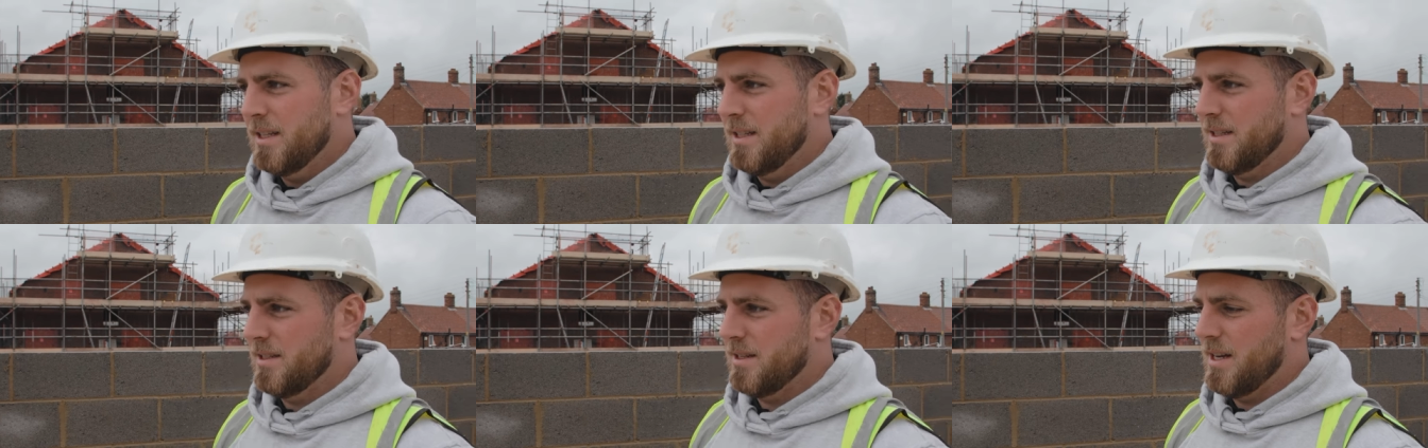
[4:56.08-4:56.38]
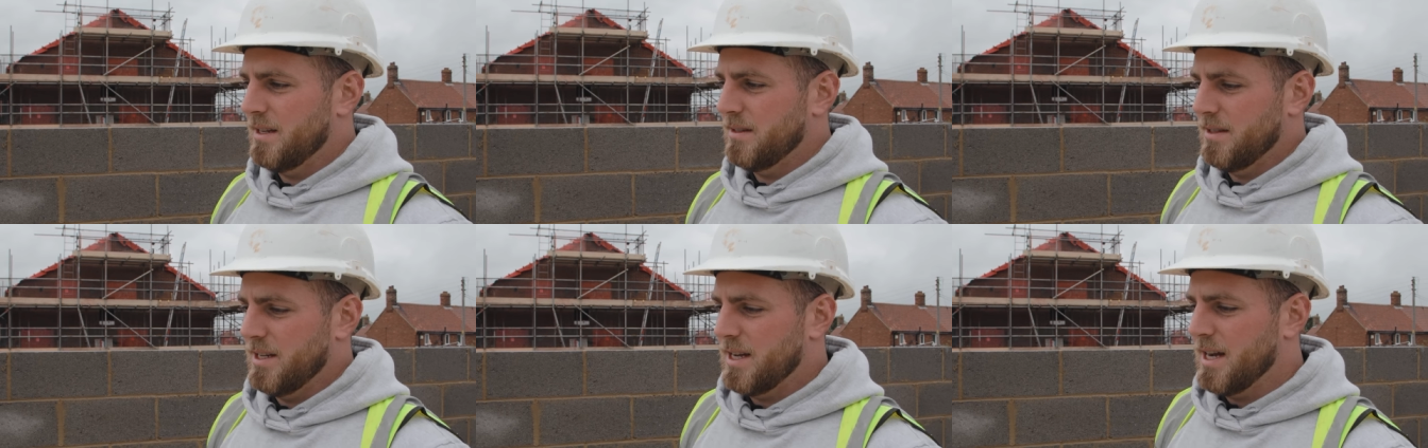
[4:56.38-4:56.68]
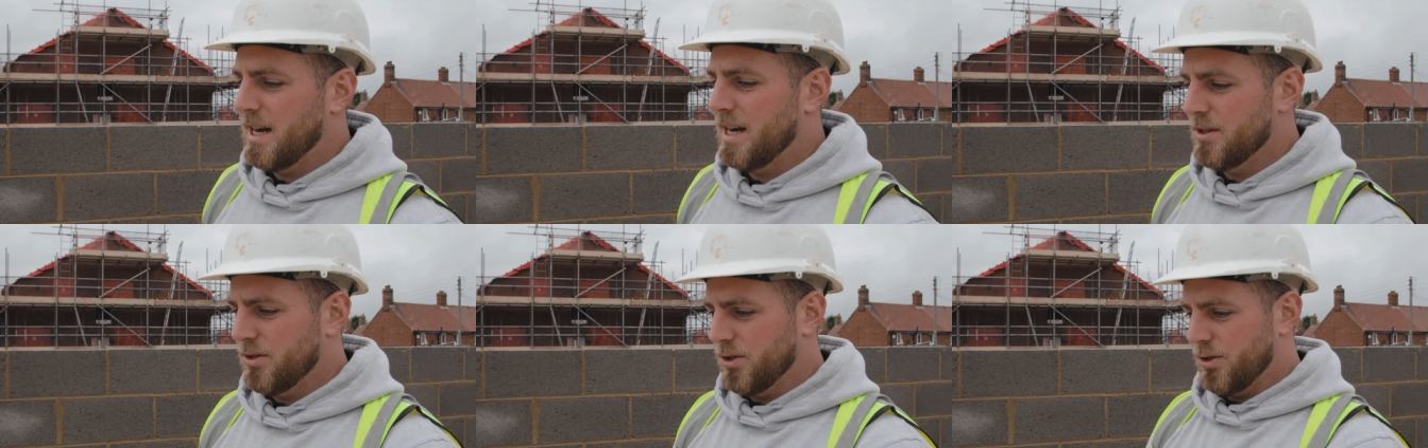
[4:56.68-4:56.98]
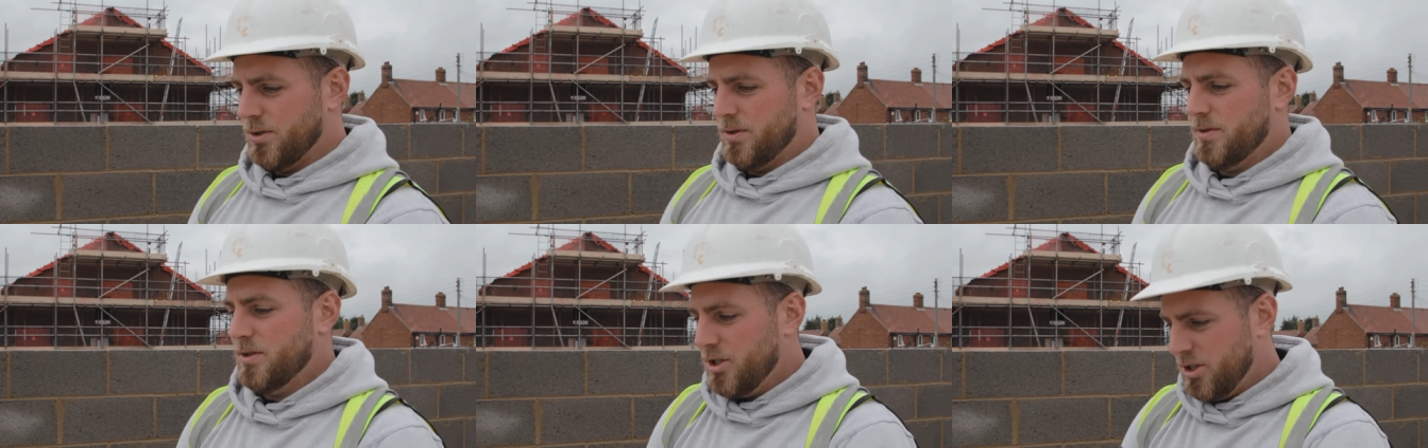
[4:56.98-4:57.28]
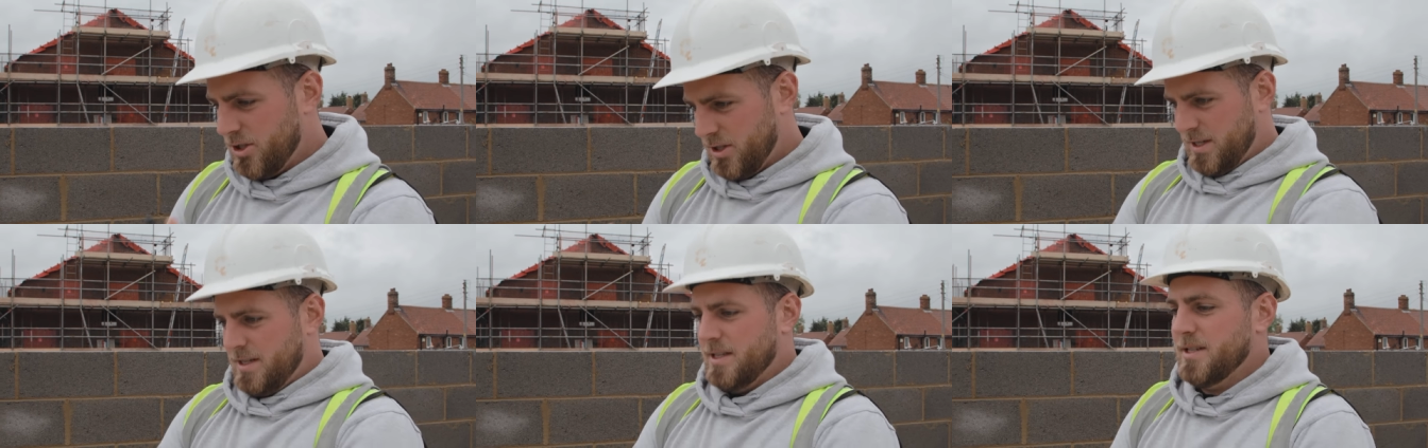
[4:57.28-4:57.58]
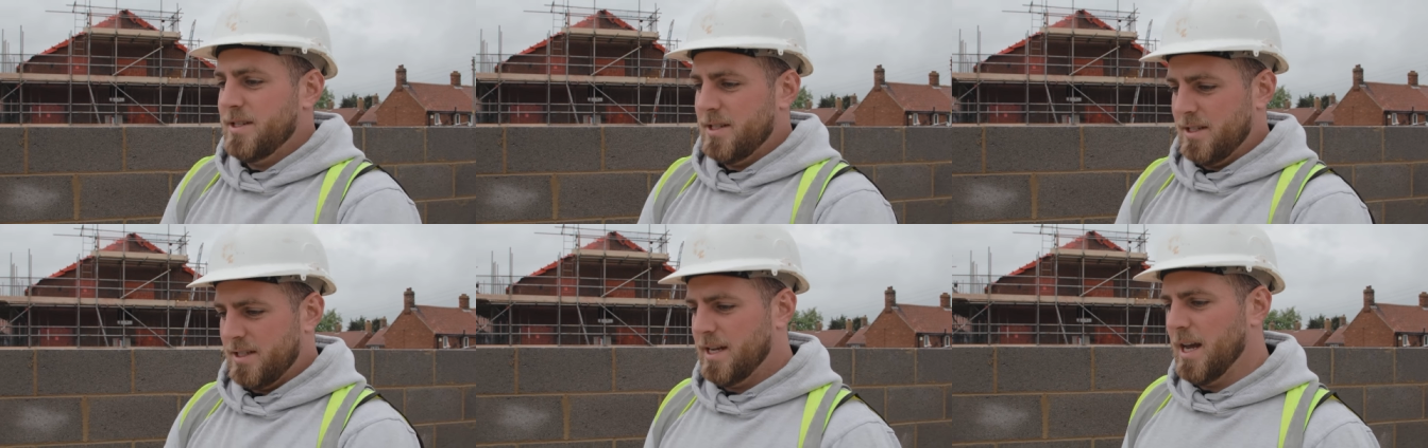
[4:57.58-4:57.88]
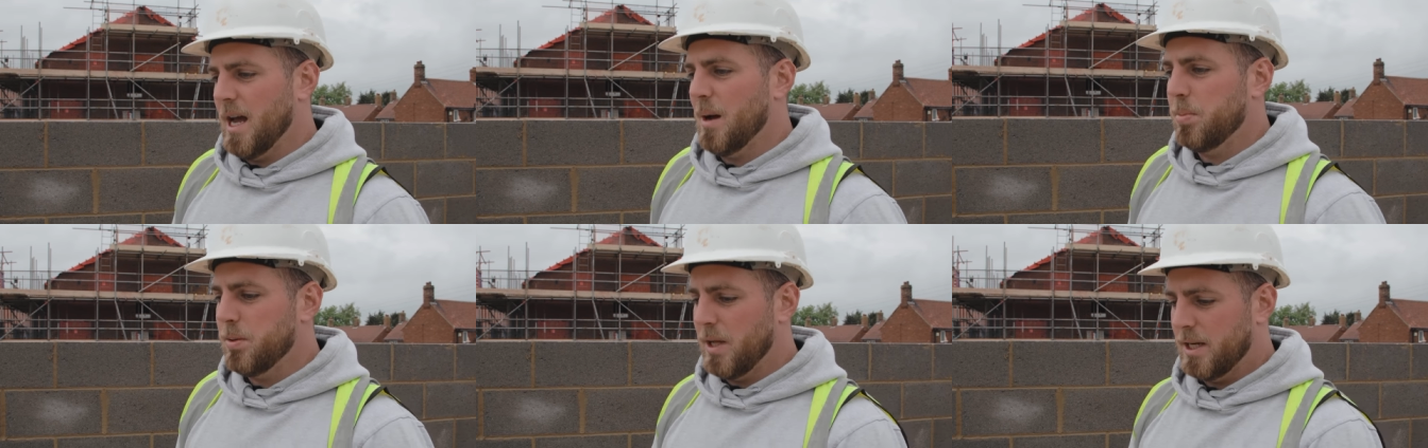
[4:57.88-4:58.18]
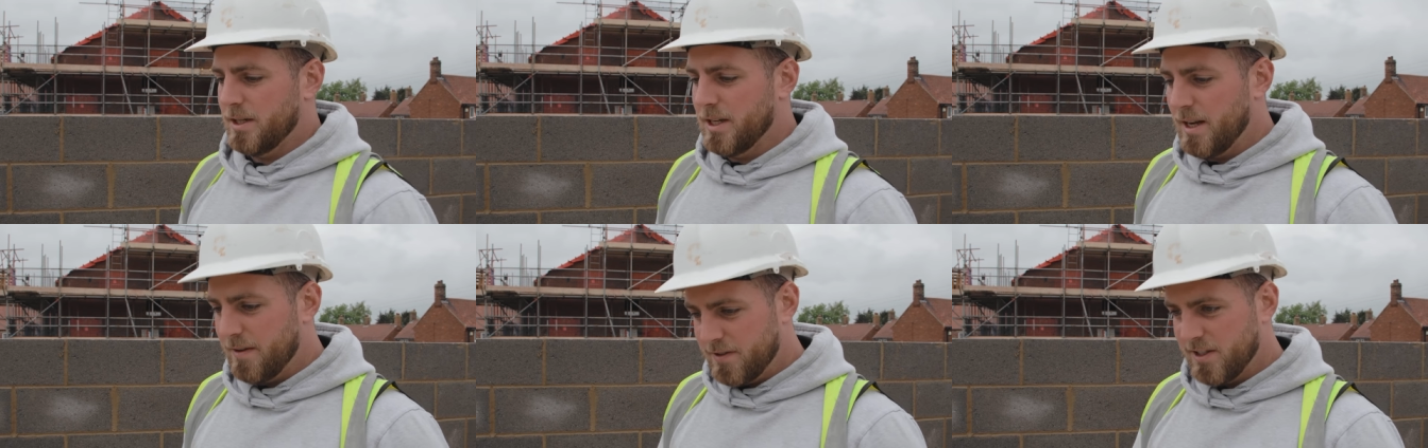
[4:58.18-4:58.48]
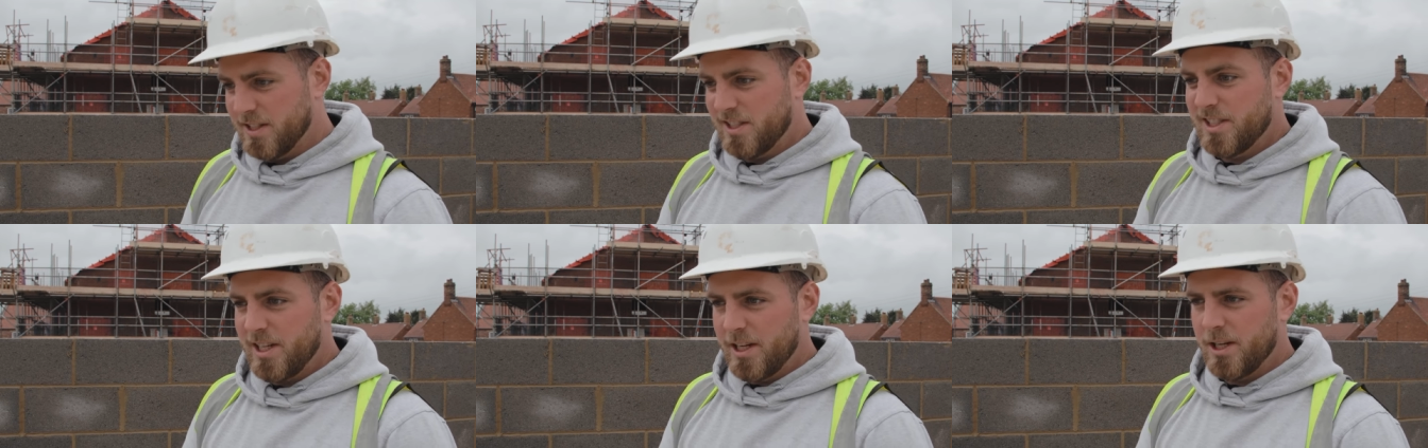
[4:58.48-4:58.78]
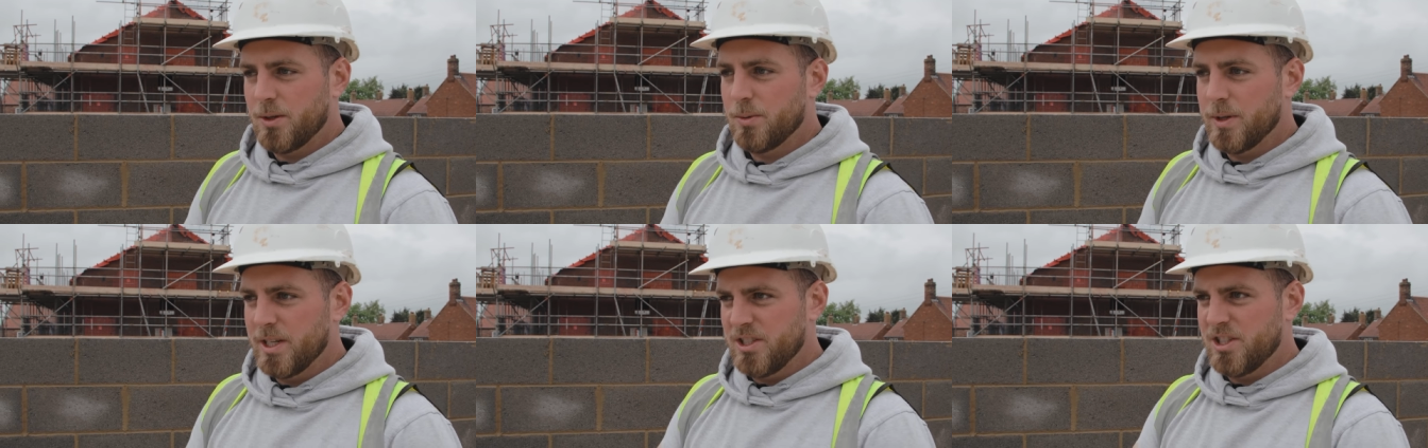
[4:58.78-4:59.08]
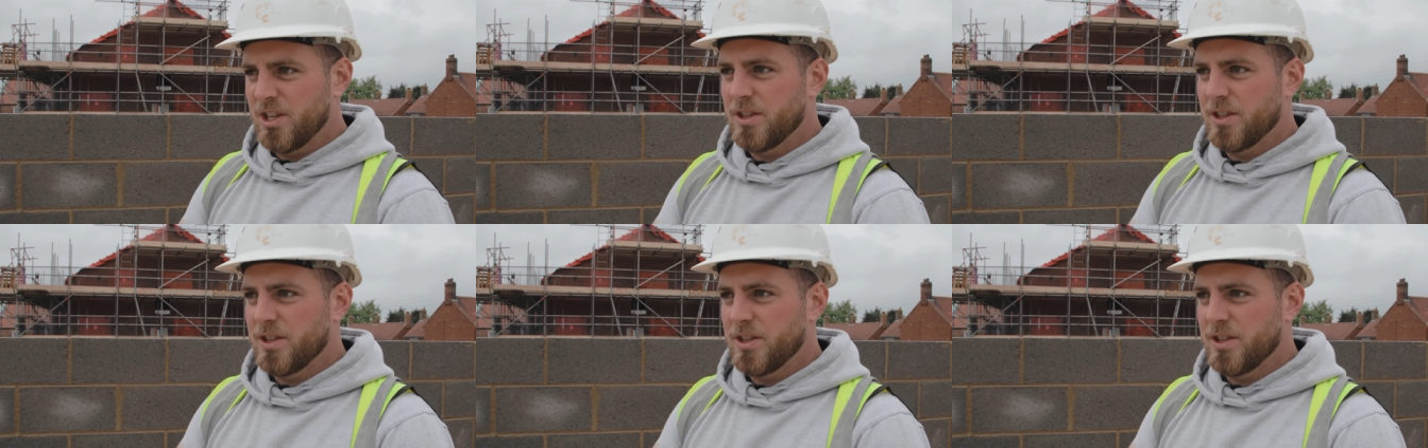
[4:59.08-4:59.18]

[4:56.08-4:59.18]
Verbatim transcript: It's like you can't just get a plan and have to stick to it